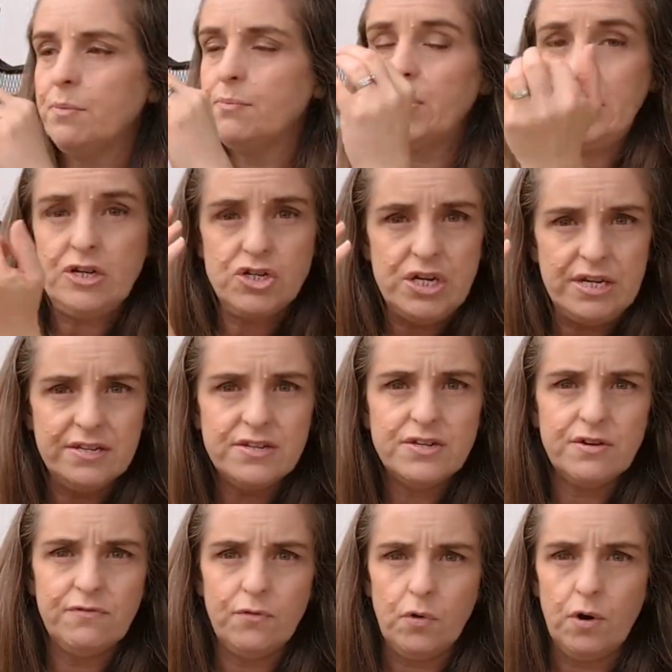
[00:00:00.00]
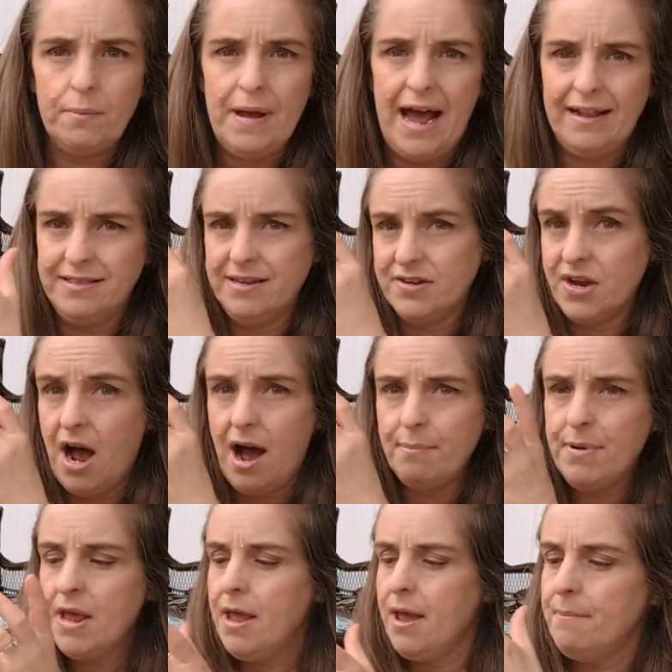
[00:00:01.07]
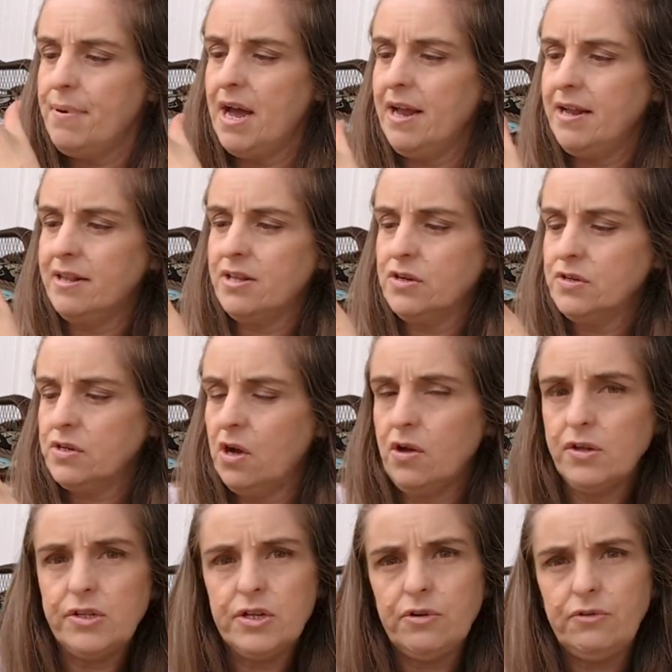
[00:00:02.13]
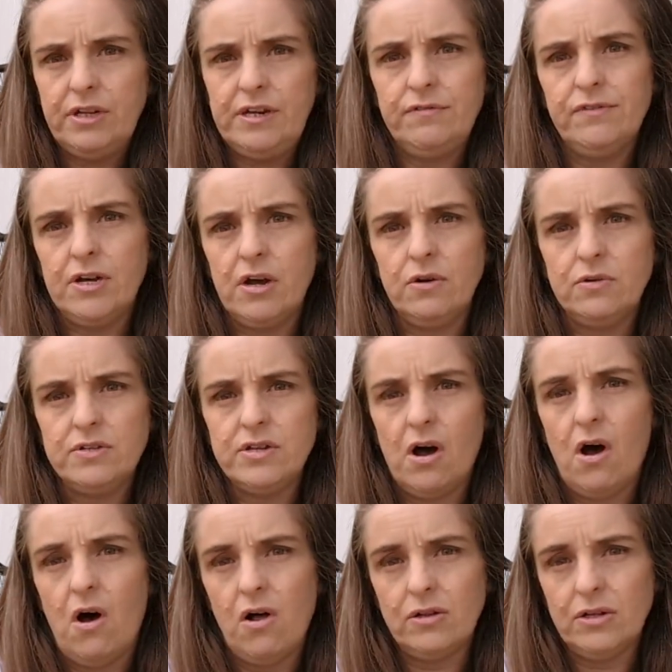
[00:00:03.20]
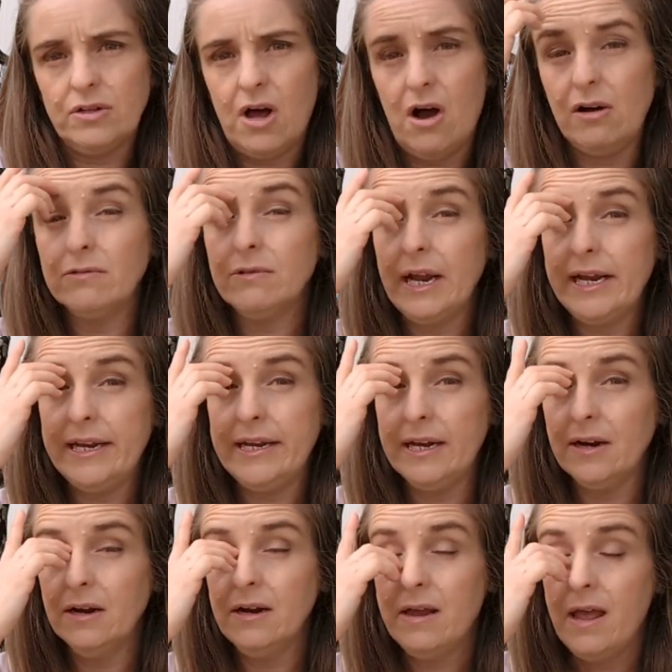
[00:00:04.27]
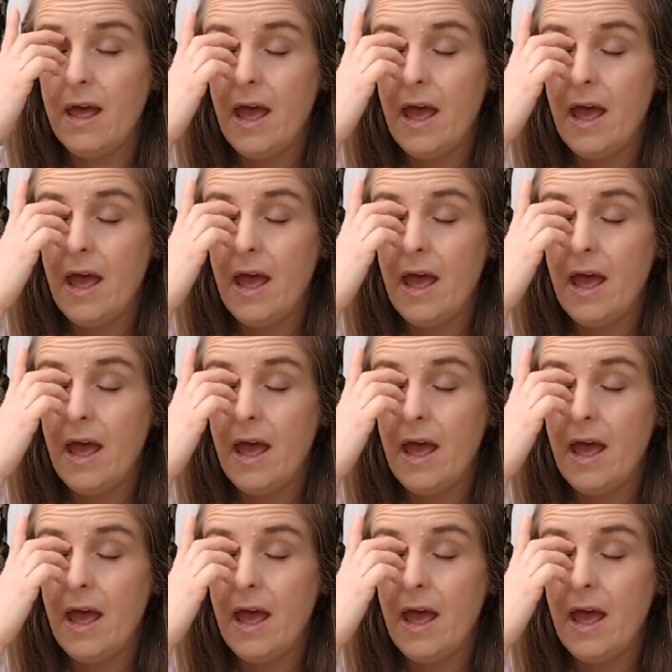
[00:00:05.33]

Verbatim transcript: branches to form at the top, but there's also leaf nodes all along right here,